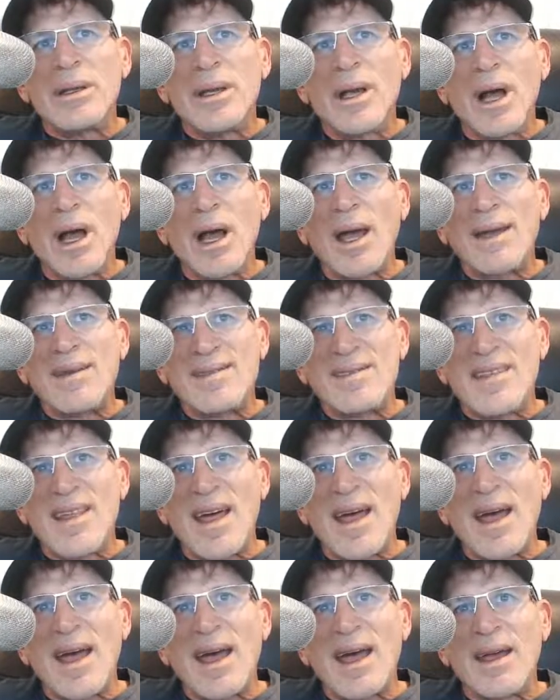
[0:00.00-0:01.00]
Heinz
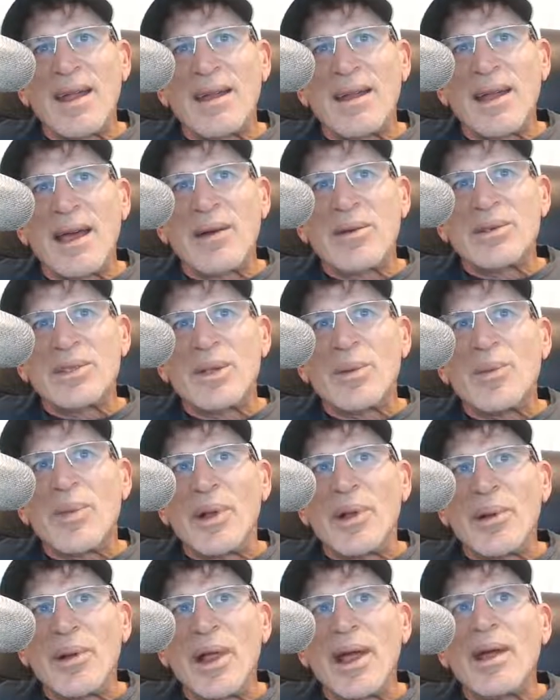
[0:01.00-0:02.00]
that was the
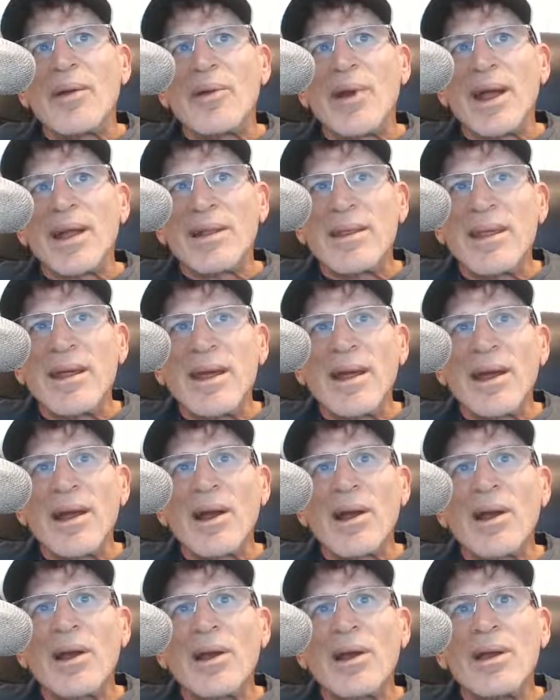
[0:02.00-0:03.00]
play right
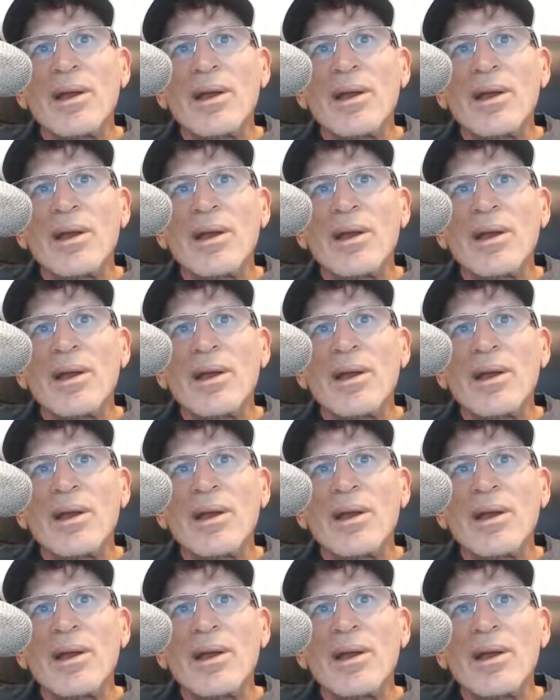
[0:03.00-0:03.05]
there.